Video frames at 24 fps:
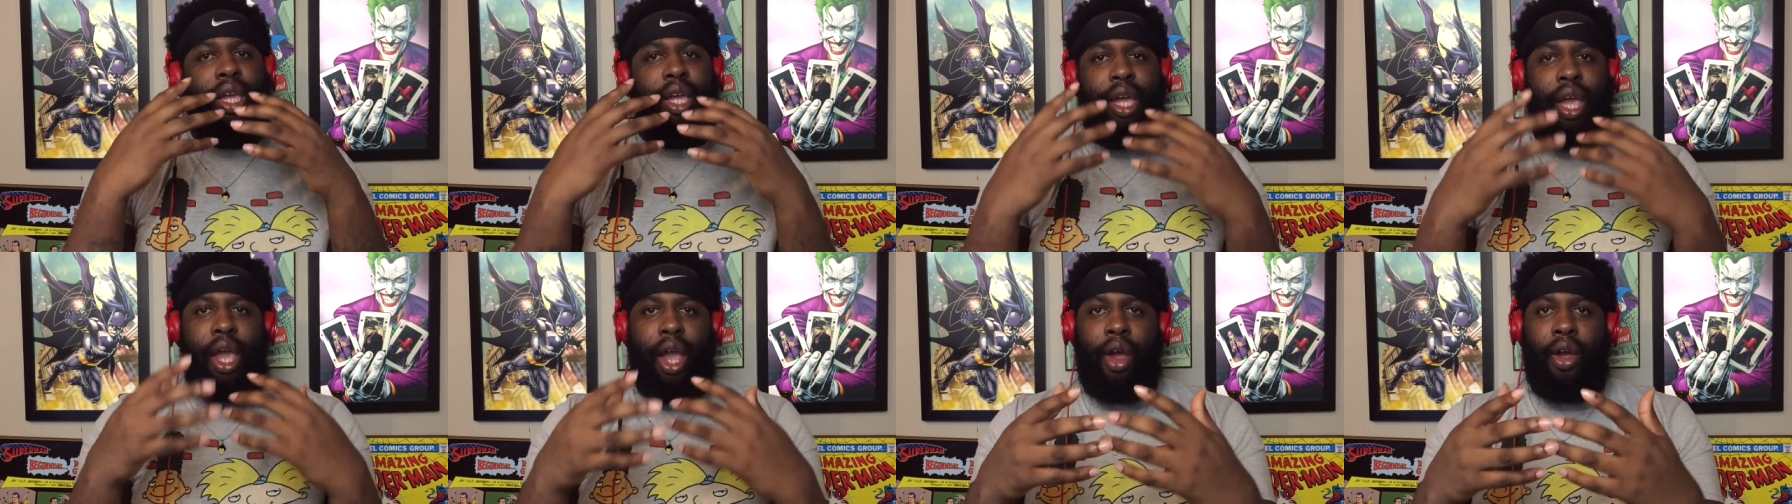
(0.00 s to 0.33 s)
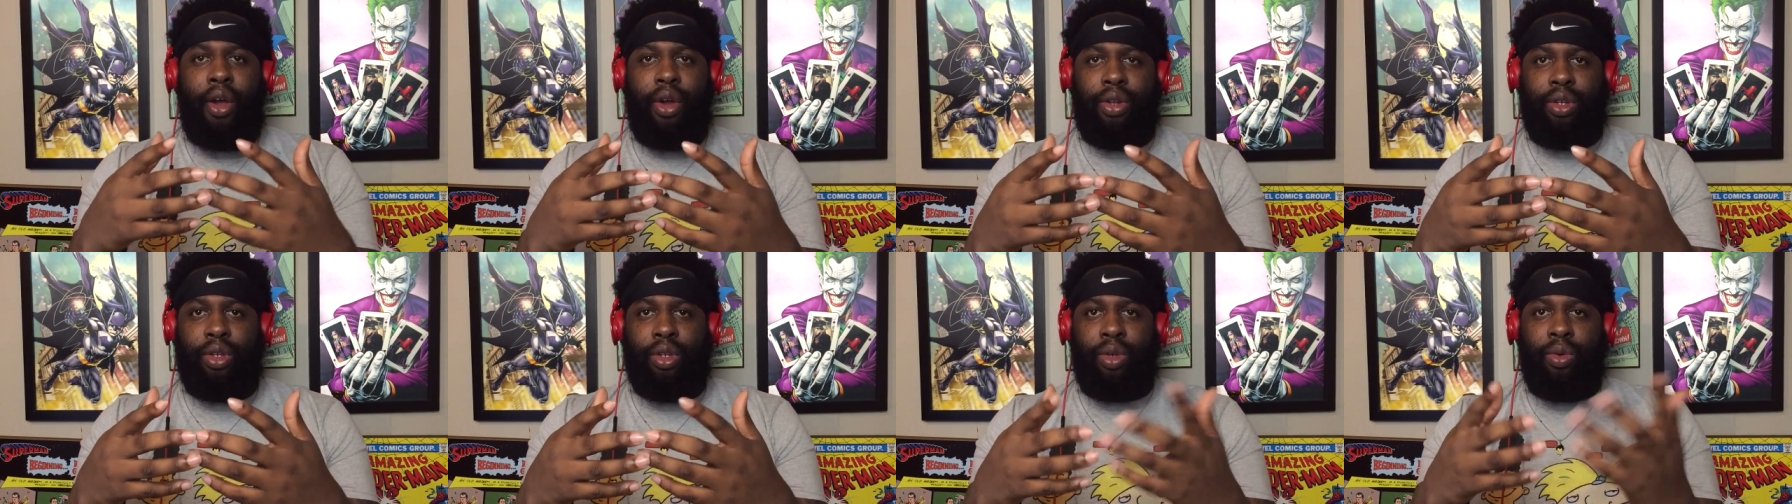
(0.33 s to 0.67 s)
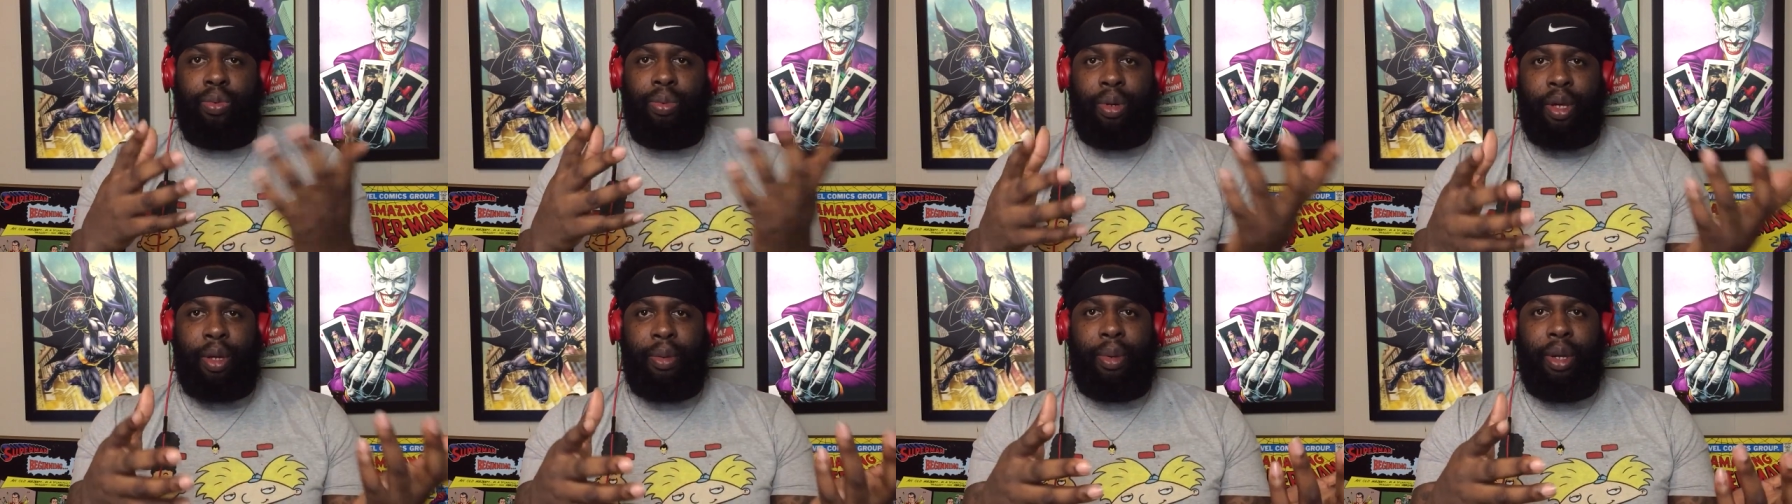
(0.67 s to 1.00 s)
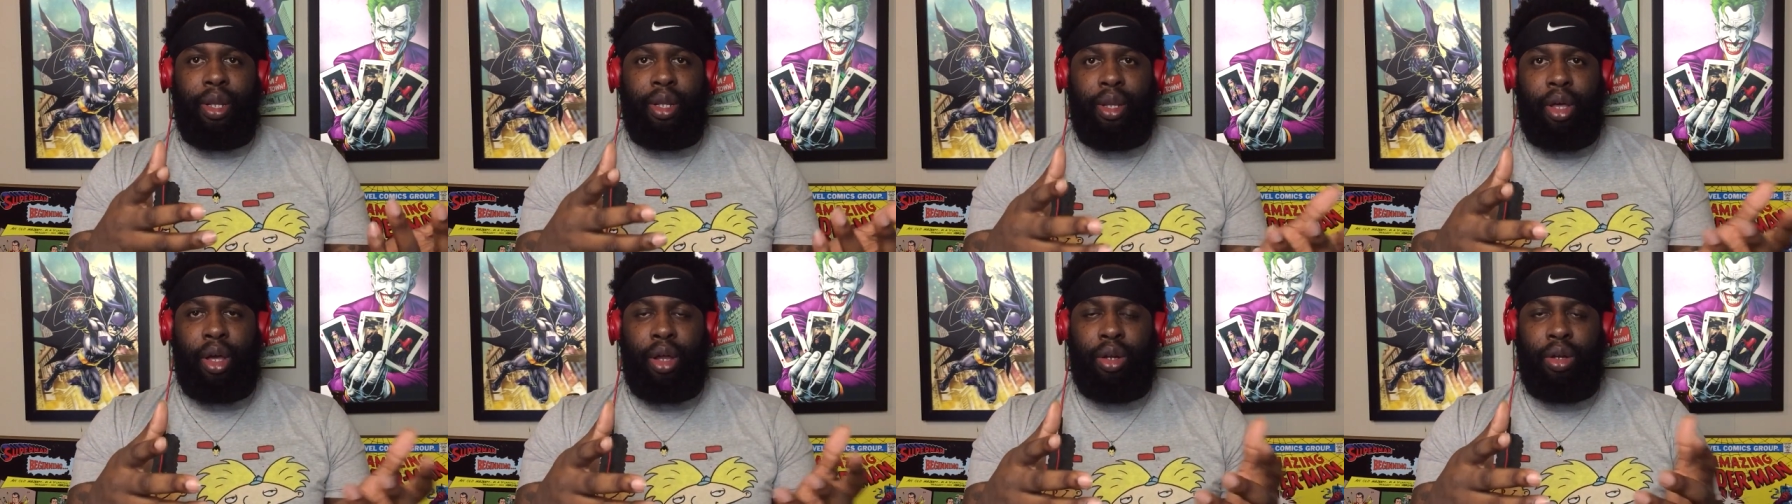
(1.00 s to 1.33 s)
character played
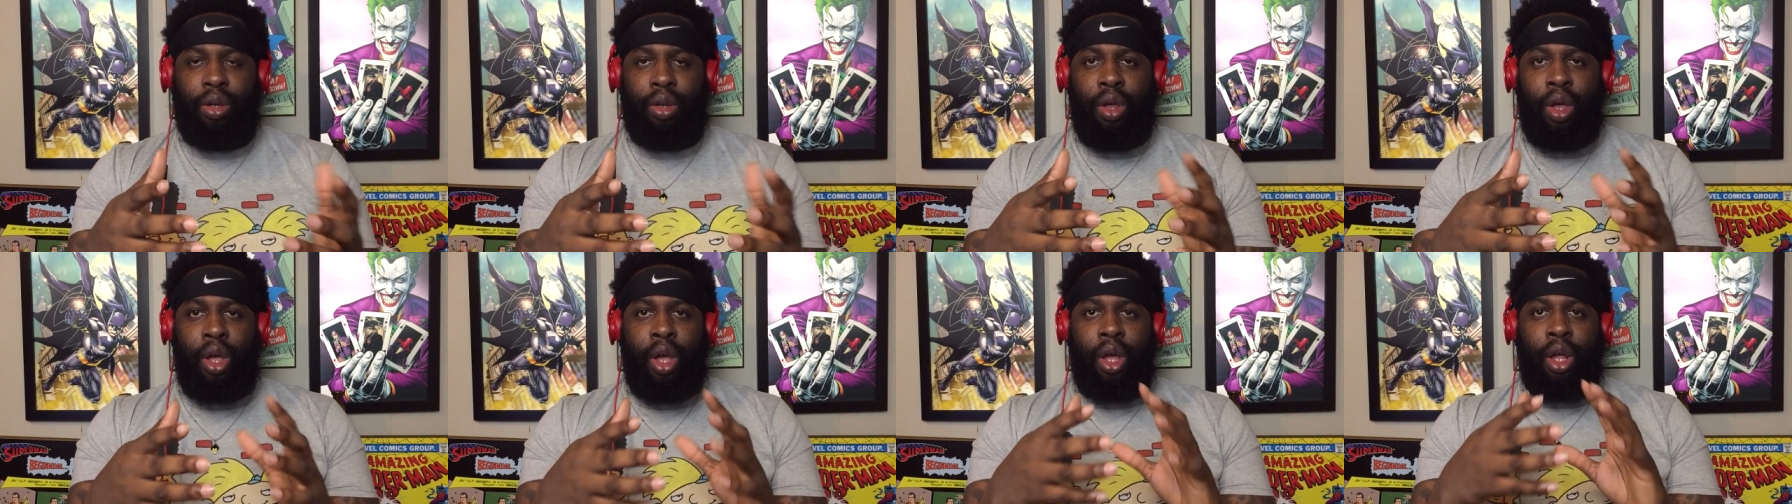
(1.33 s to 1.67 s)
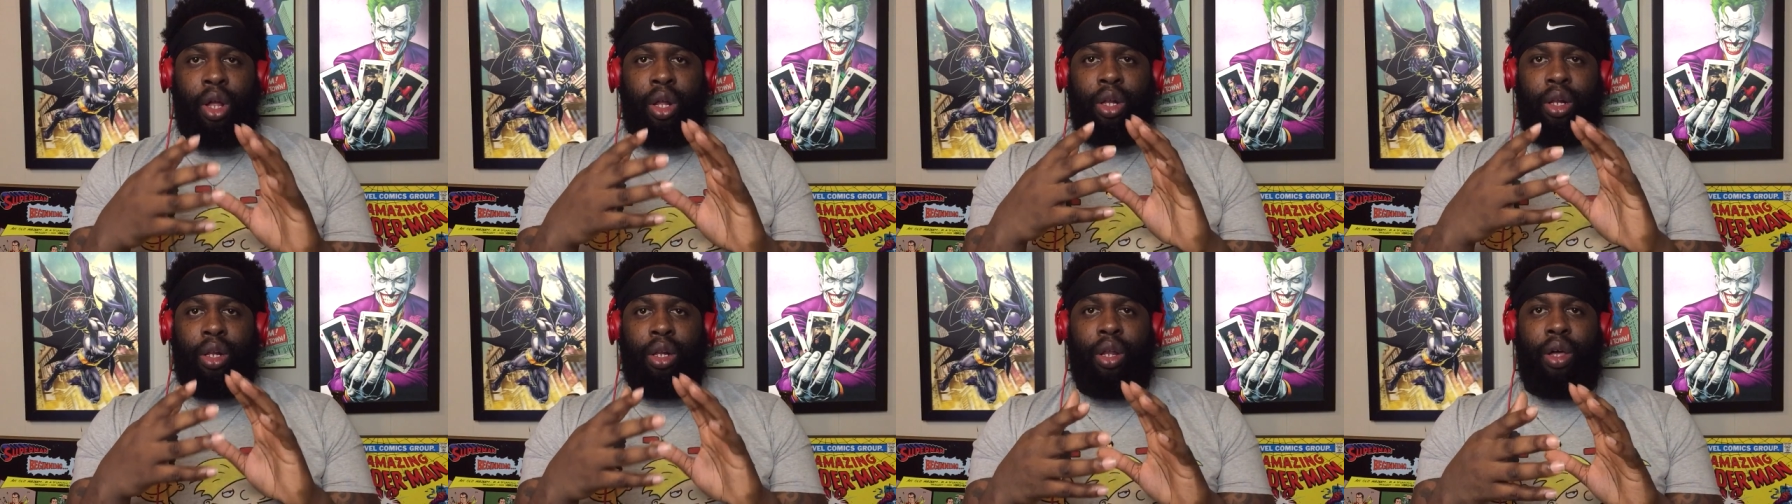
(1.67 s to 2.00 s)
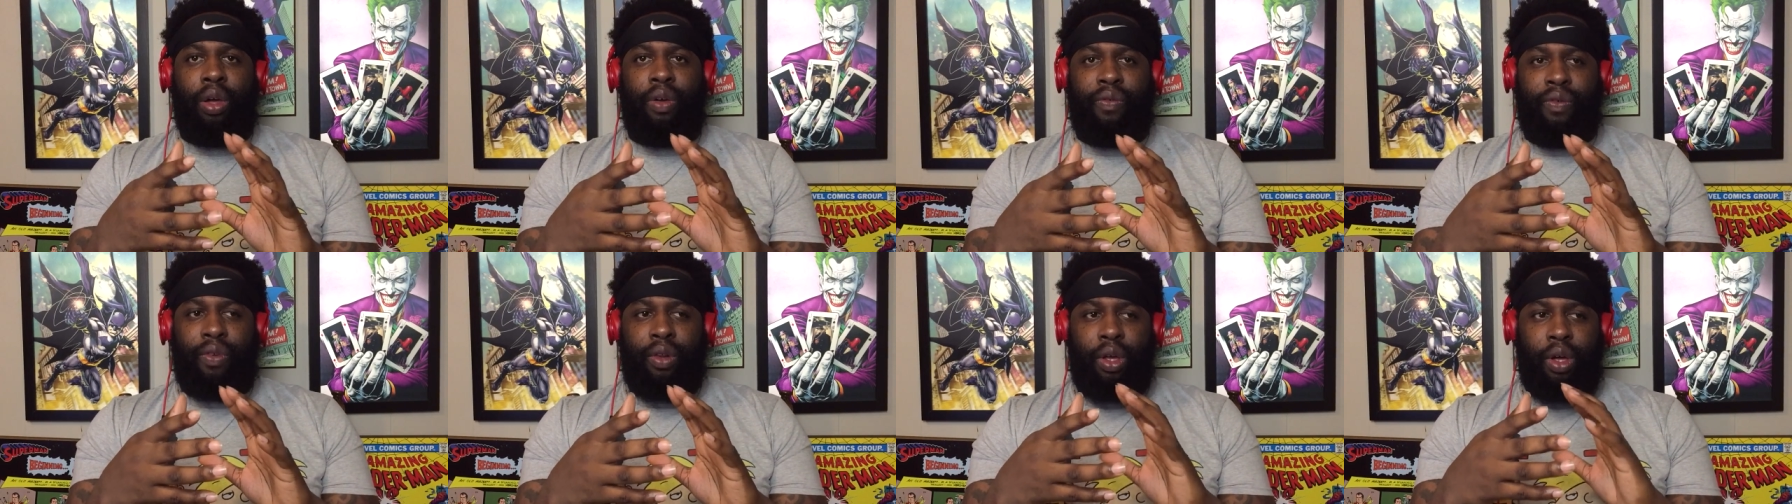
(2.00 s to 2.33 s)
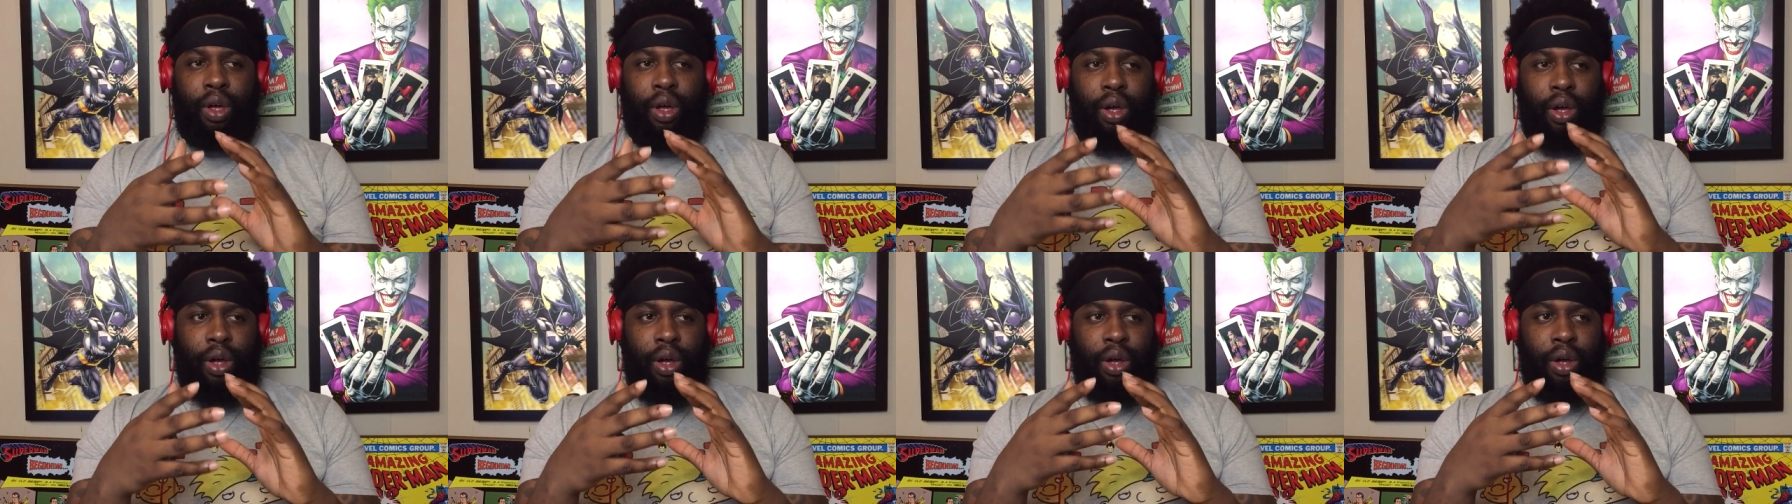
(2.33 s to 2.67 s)
by Donald
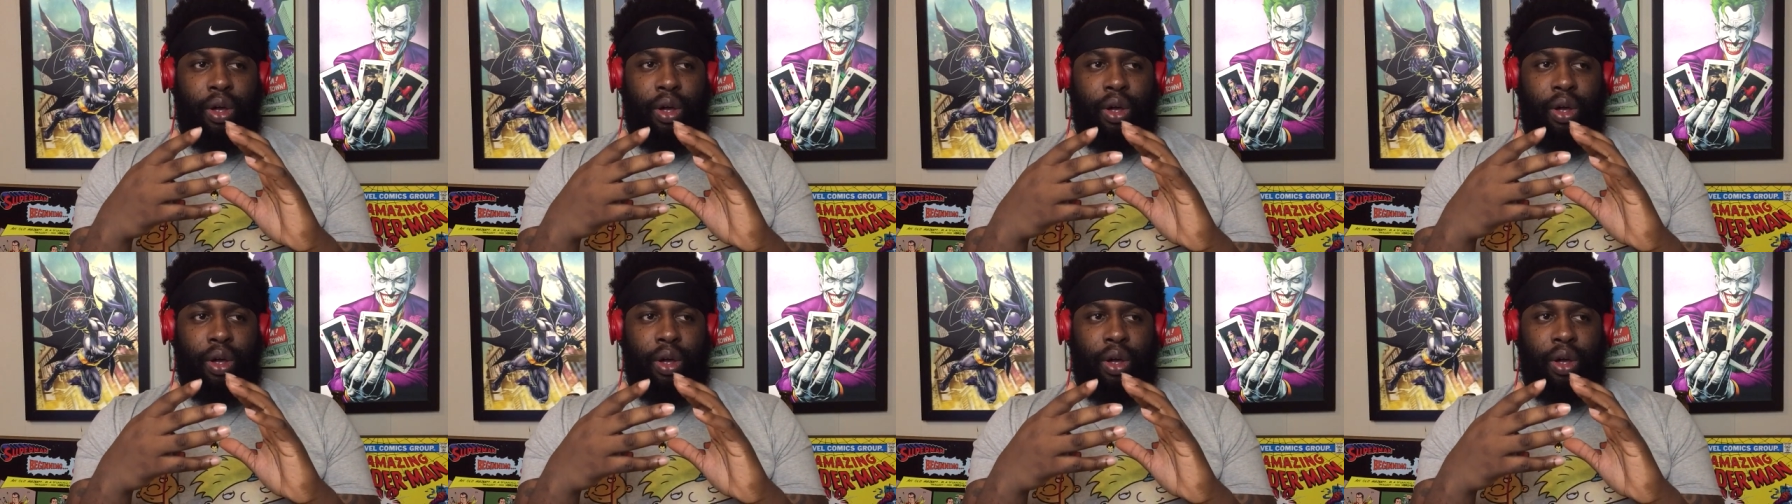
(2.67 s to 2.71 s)
Glover,